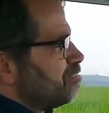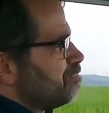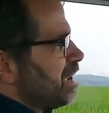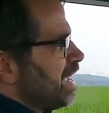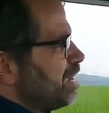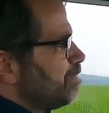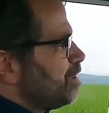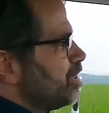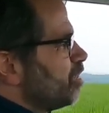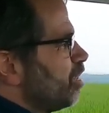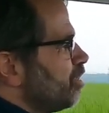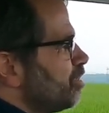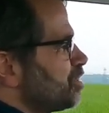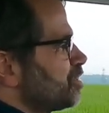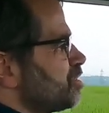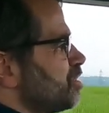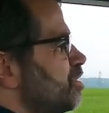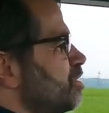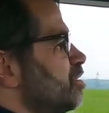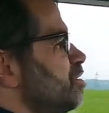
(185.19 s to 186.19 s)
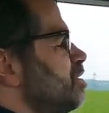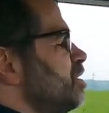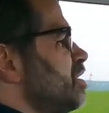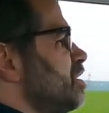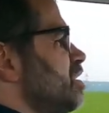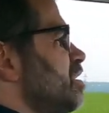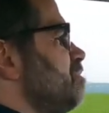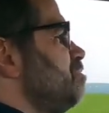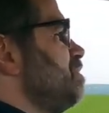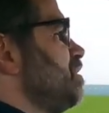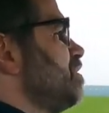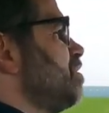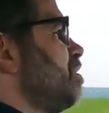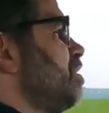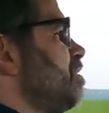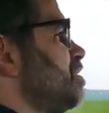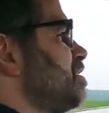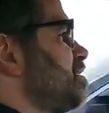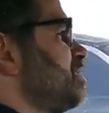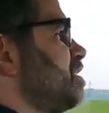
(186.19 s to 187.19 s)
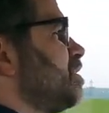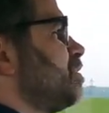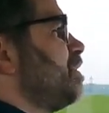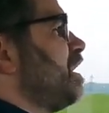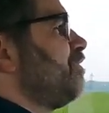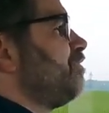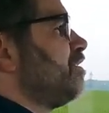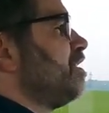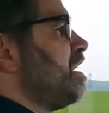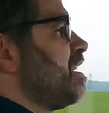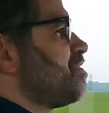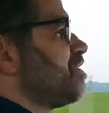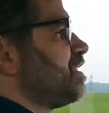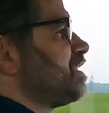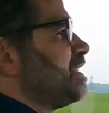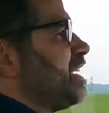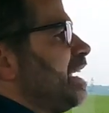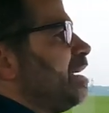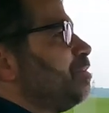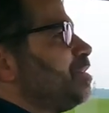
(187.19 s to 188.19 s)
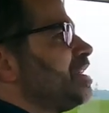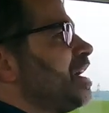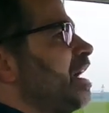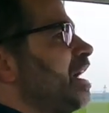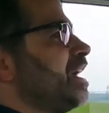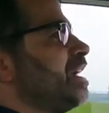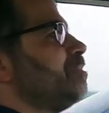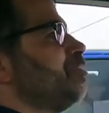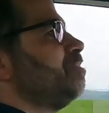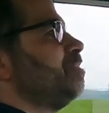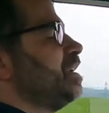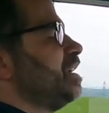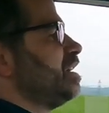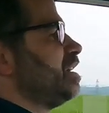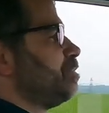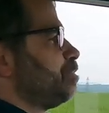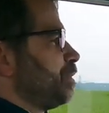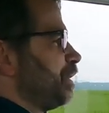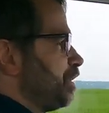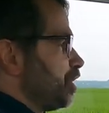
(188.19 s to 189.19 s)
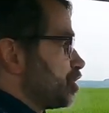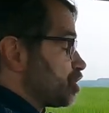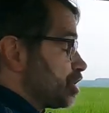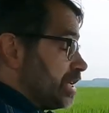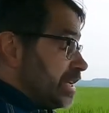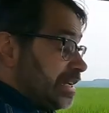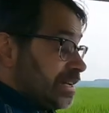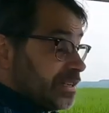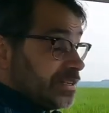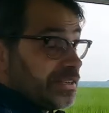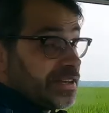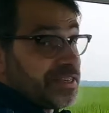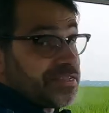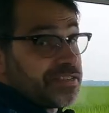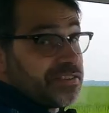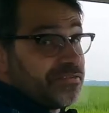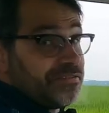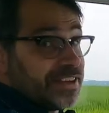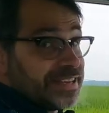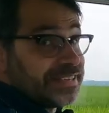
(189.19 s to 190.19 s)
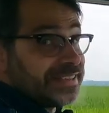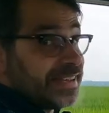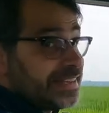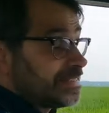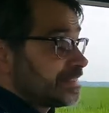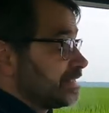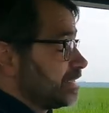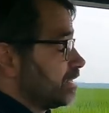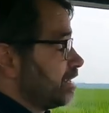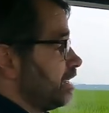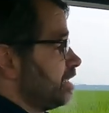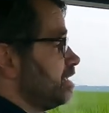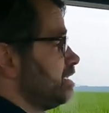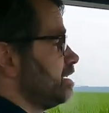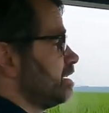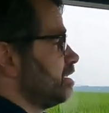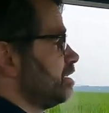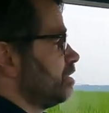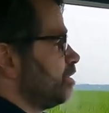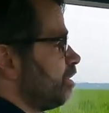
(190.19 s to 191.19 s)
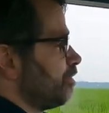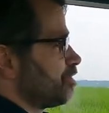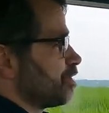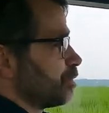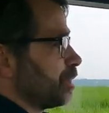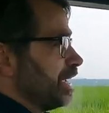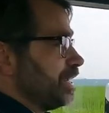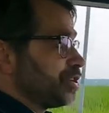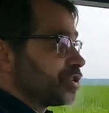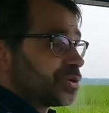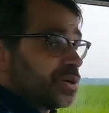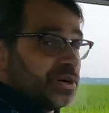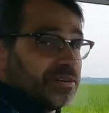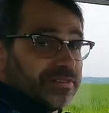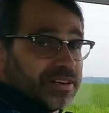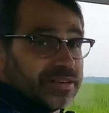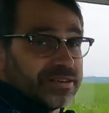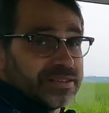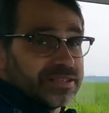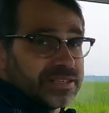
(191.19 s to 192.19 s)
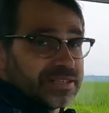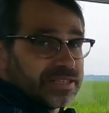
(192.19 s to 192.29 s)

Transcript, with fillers: Maybe also because uh, roughly at the same time, British Leyland had the fantastic idea of the Range Rover,